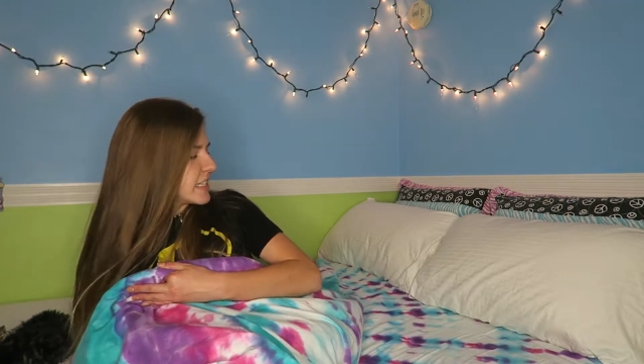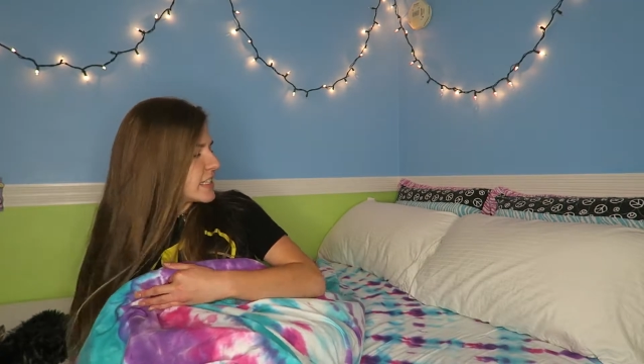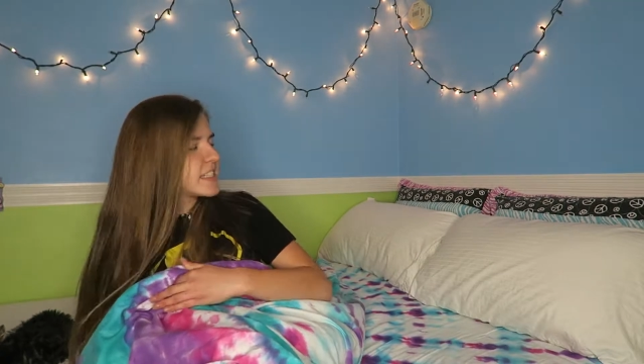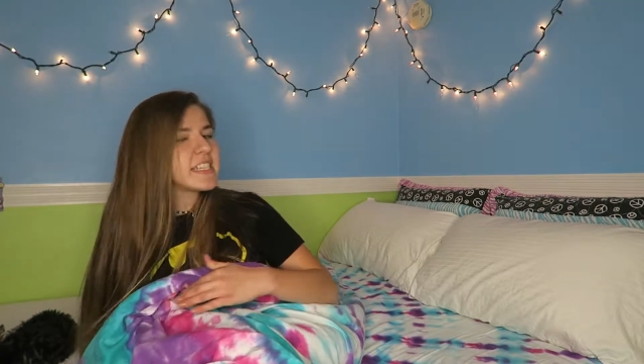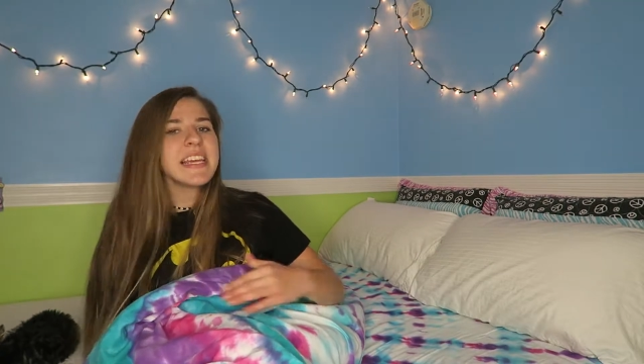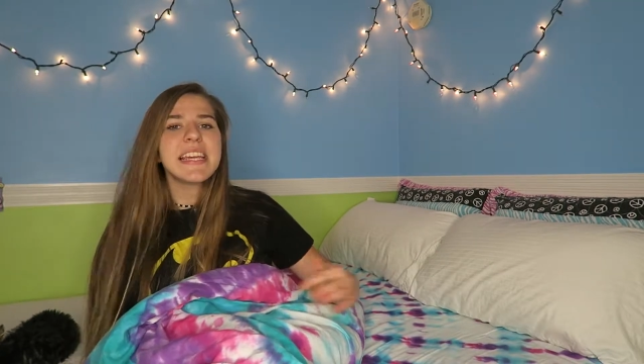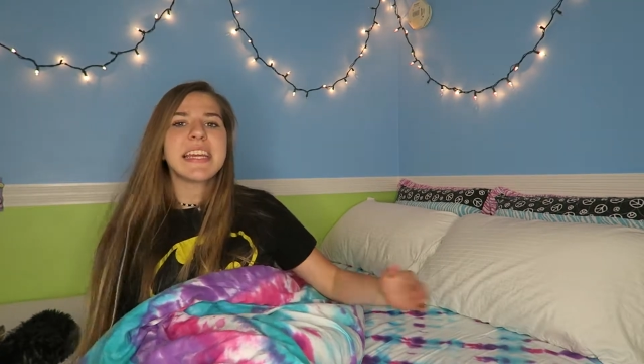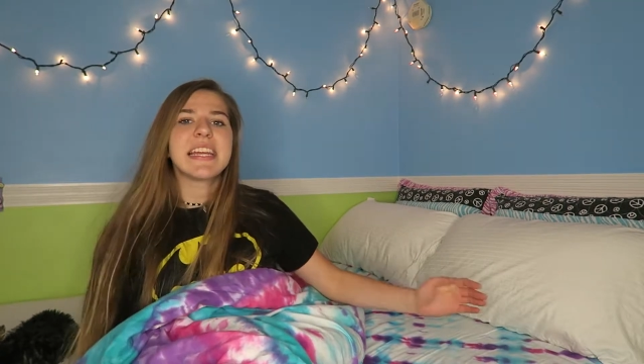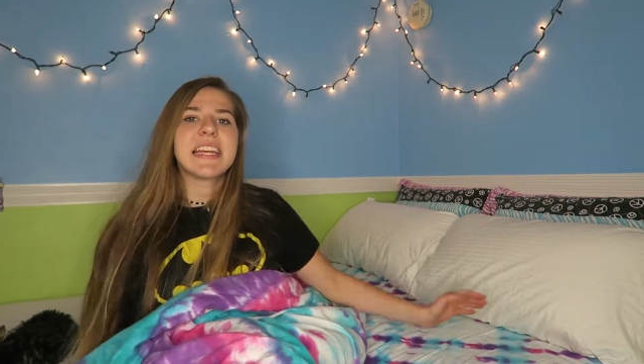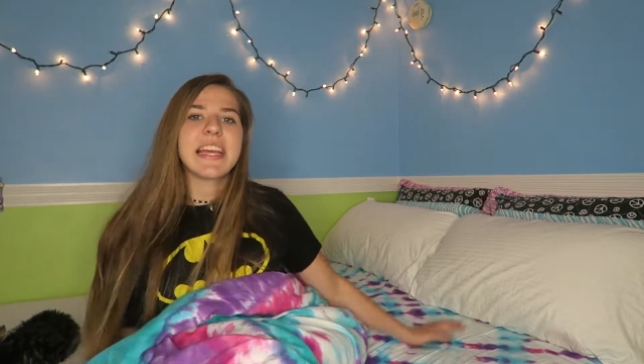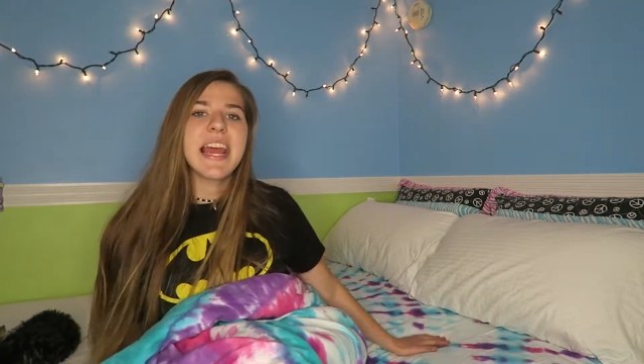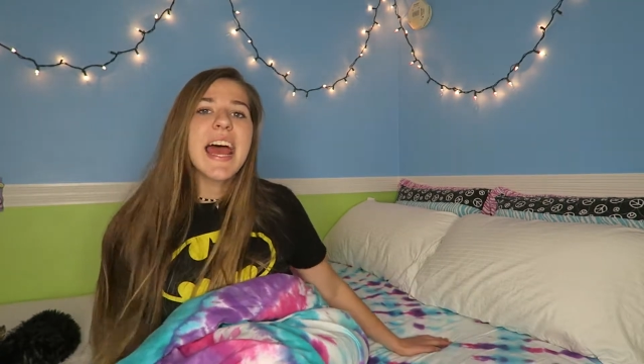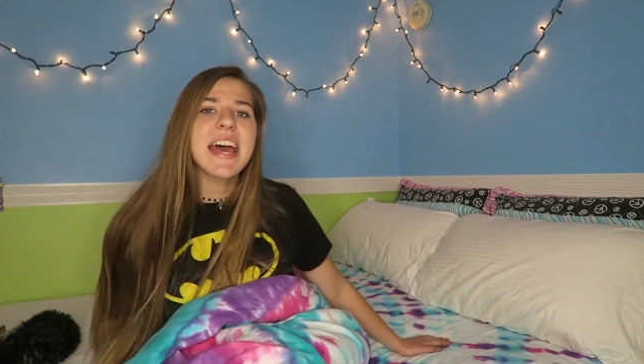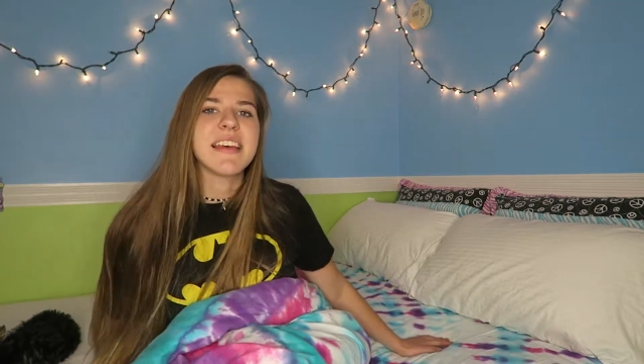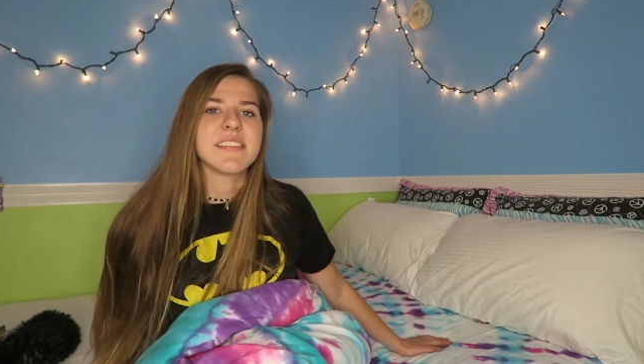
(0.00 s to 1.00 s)
stinking
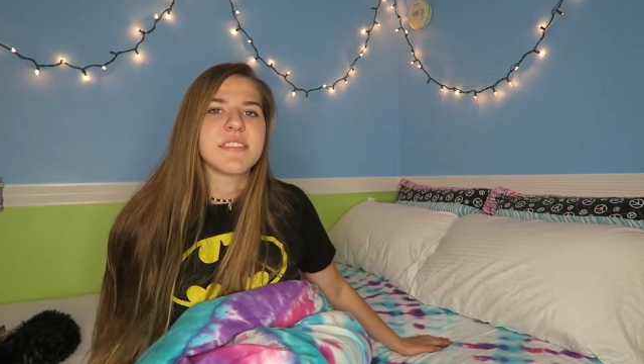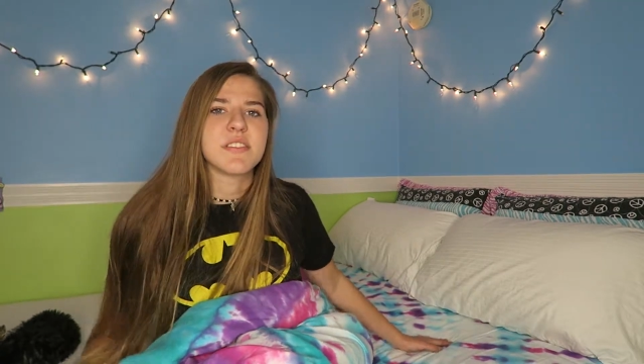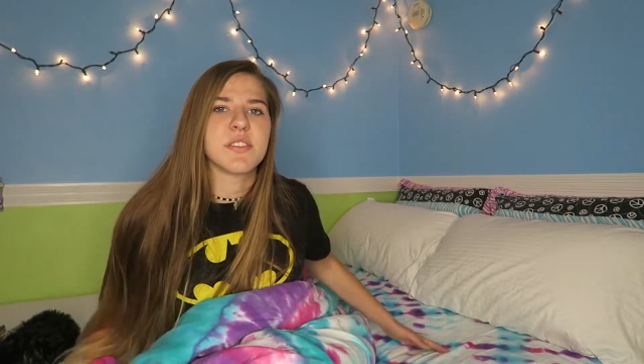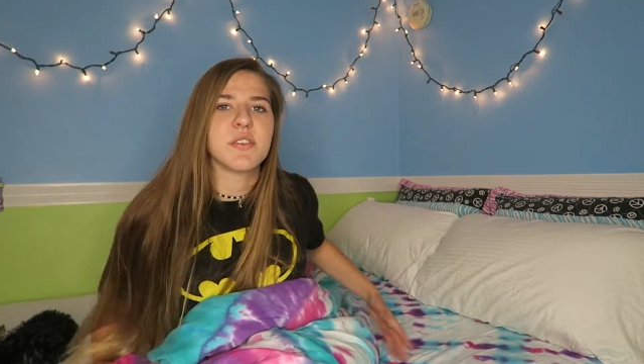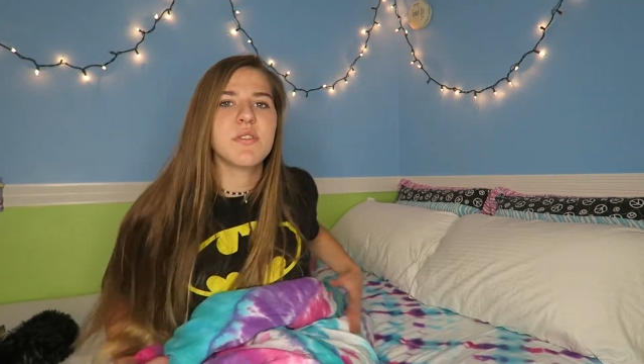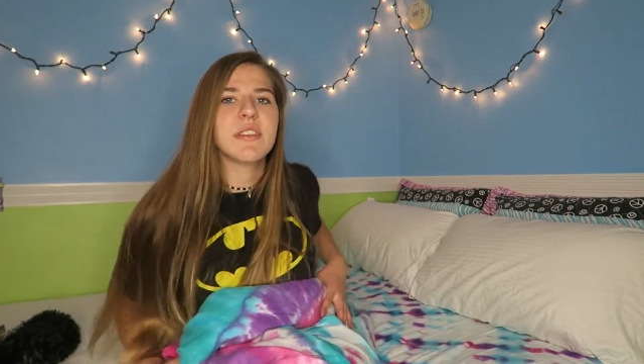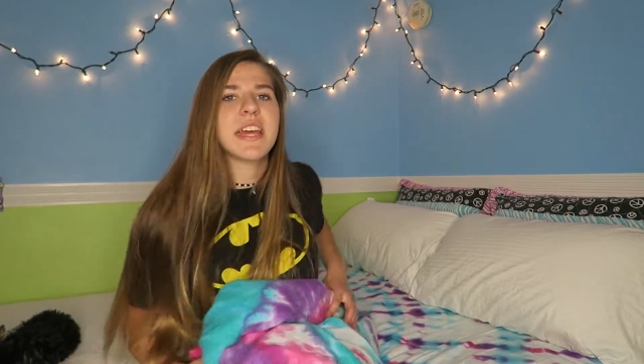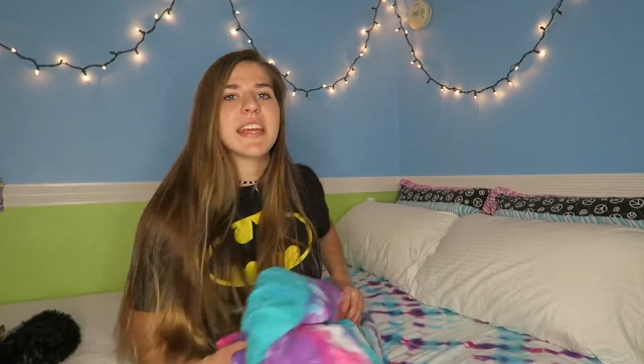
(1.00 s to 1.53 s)
yes, dude.